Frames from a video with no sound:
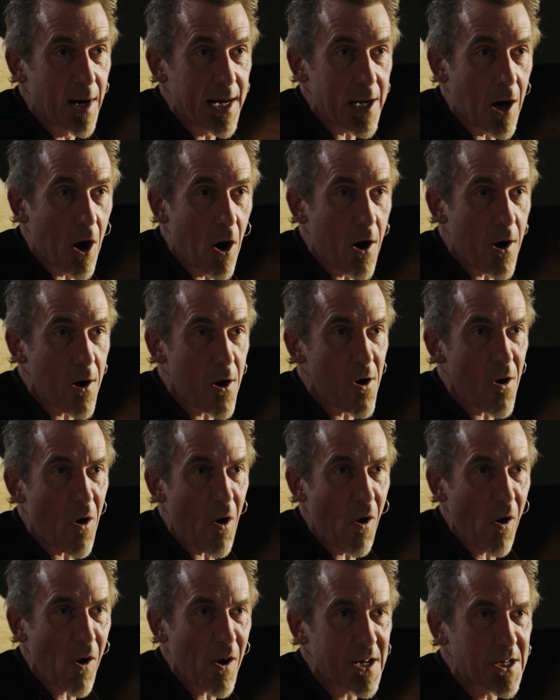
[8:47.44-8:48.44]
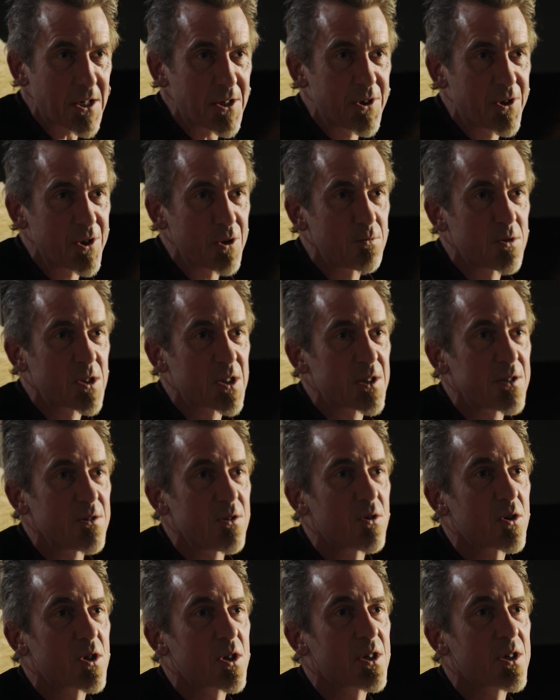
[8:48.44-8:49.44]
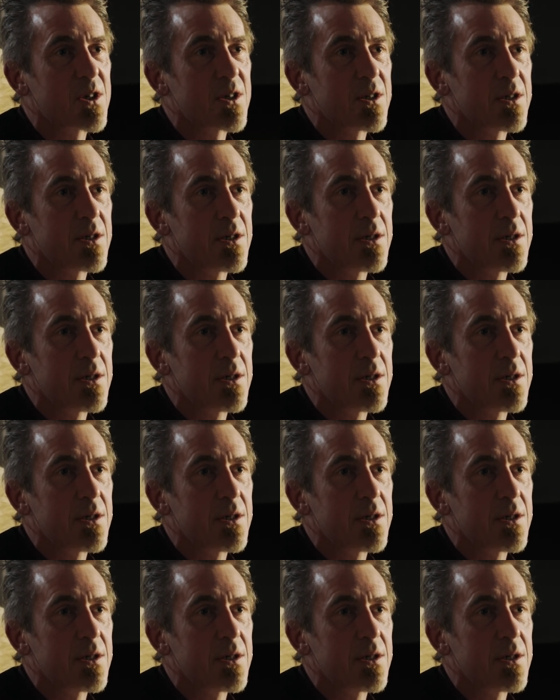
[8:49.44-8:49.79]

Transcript: my horror, all I could do was look.